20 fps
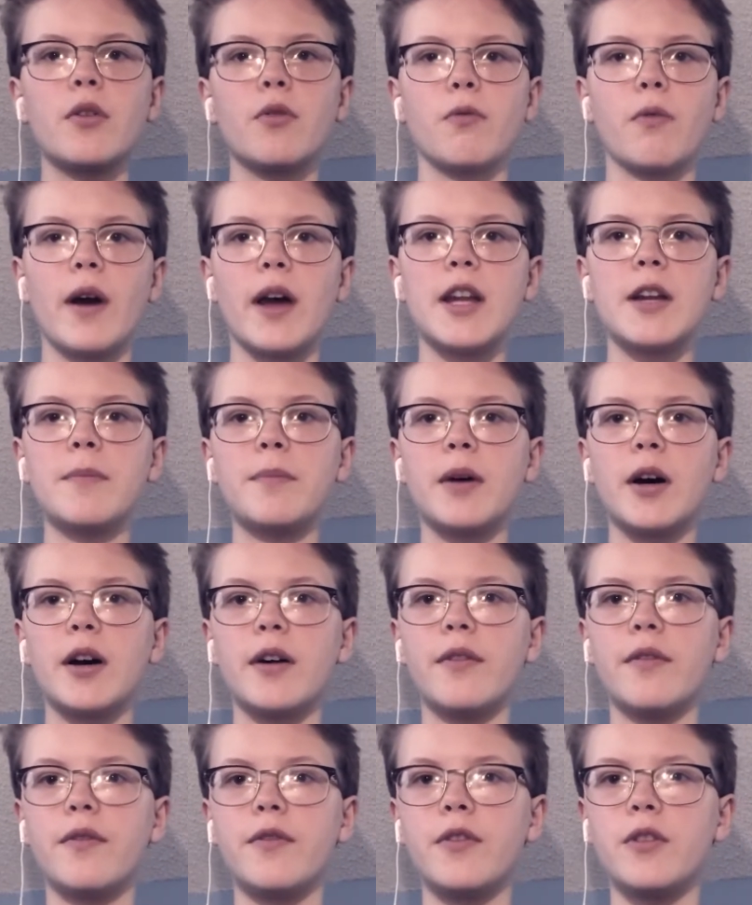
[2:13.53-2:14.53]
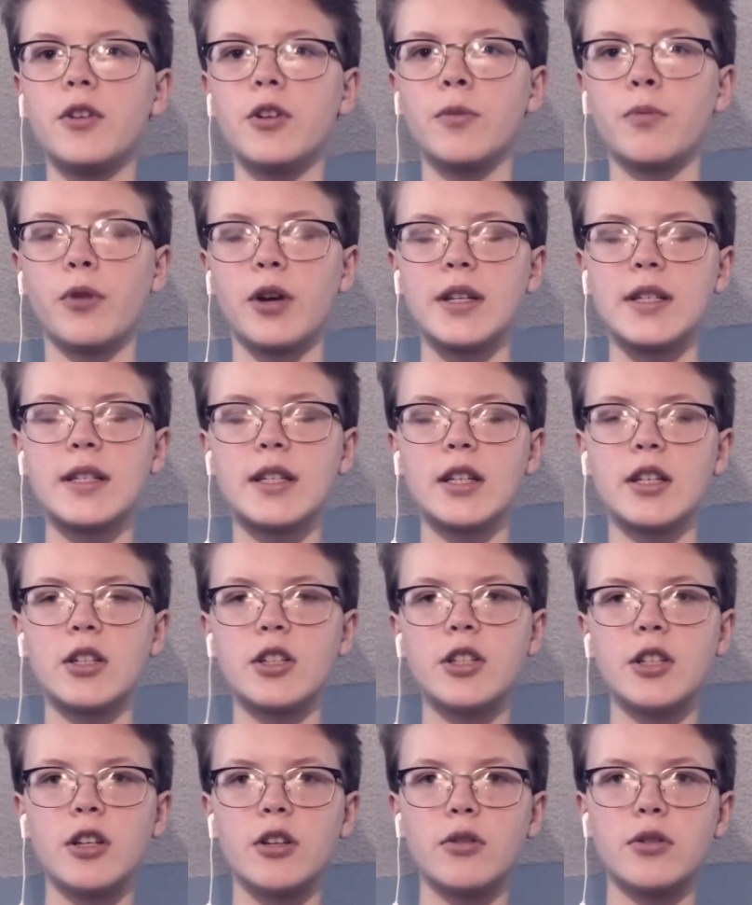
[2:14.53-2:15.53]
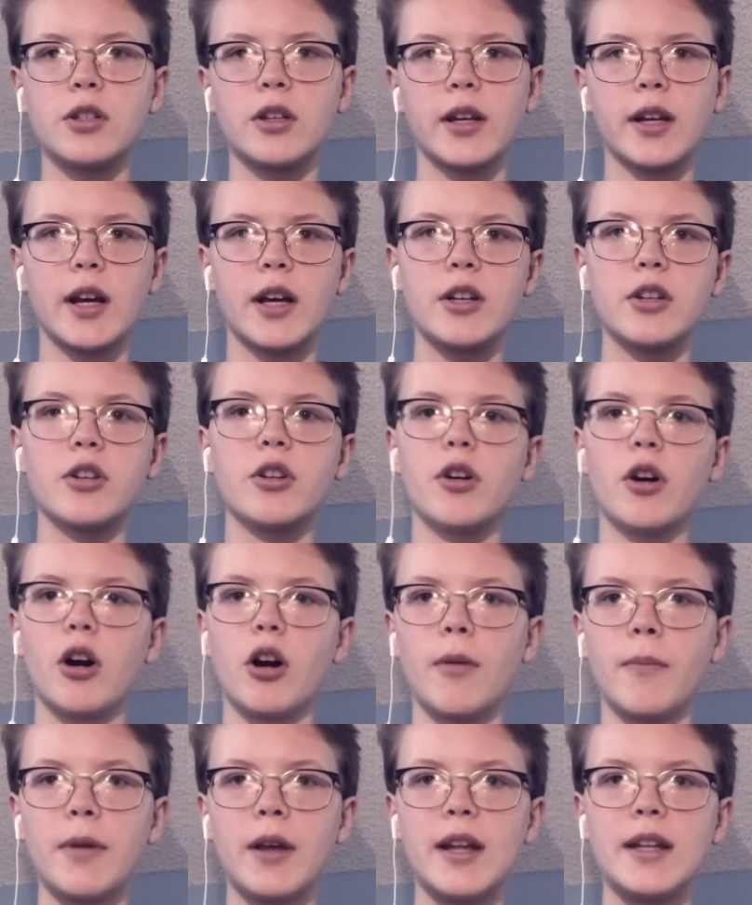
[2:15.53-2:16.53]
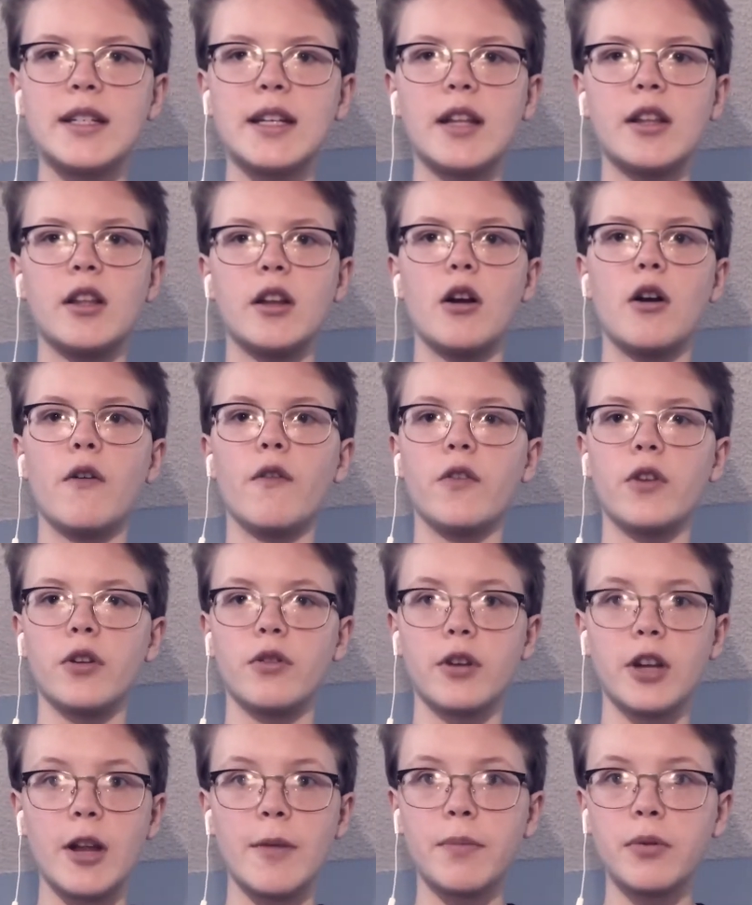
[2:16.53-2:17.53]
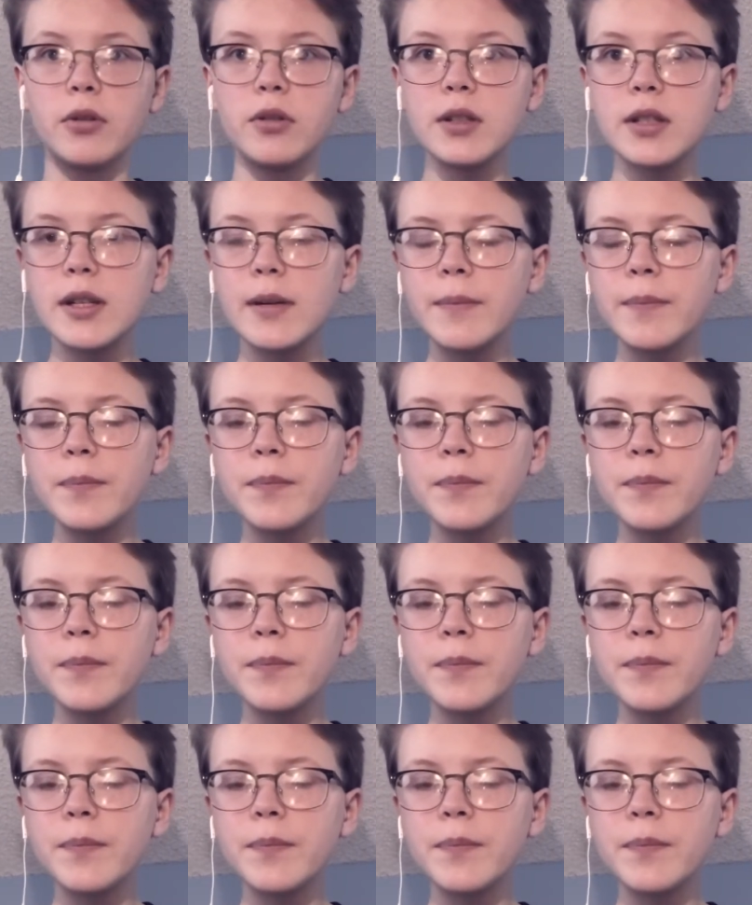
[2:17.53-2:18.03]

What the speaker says: right above your breast tissue, so under your armpits, and then over your nipples.